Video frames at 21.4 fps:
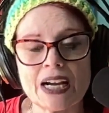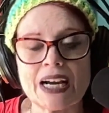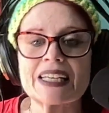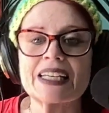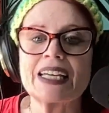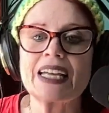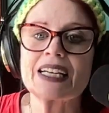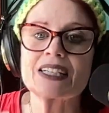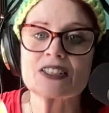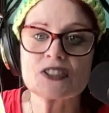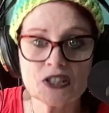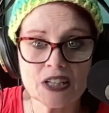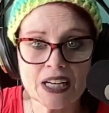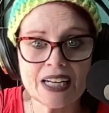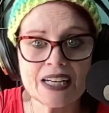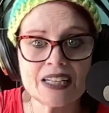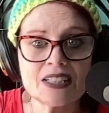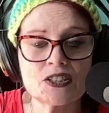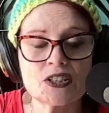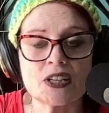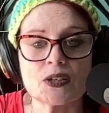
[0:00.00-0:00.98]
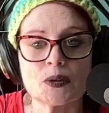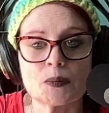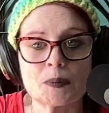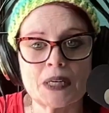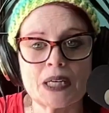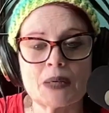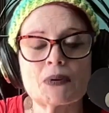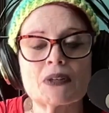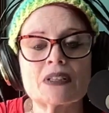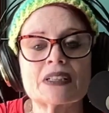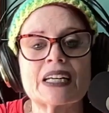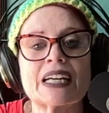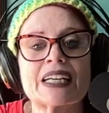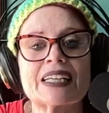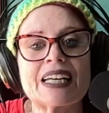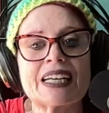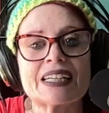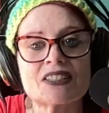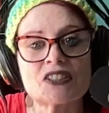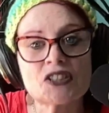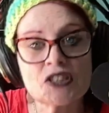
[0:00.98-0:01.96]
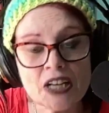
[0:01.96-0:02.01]
I can't change other people and I
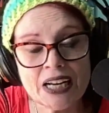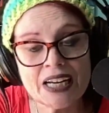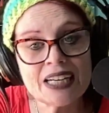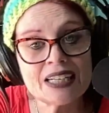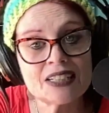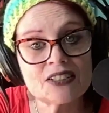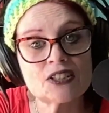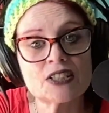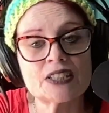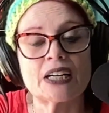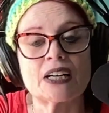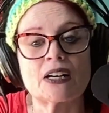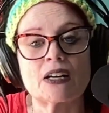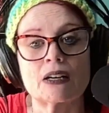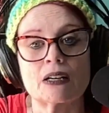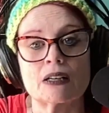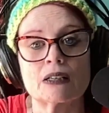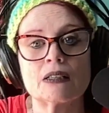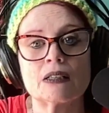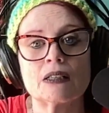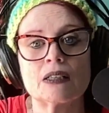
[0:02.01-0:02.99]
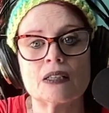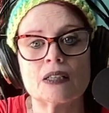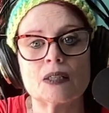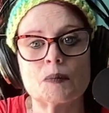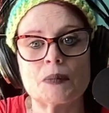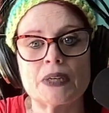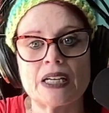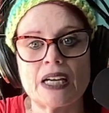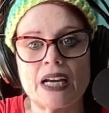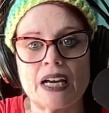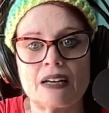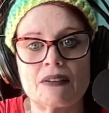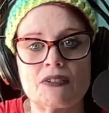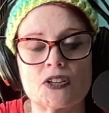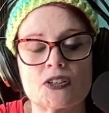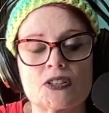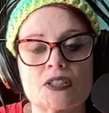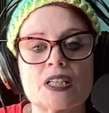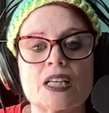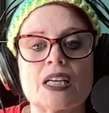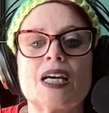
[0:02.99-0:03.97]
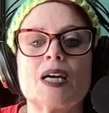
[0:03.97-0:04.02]
can't change their
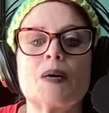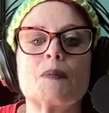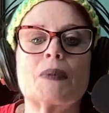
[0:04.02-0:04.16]
behaviors,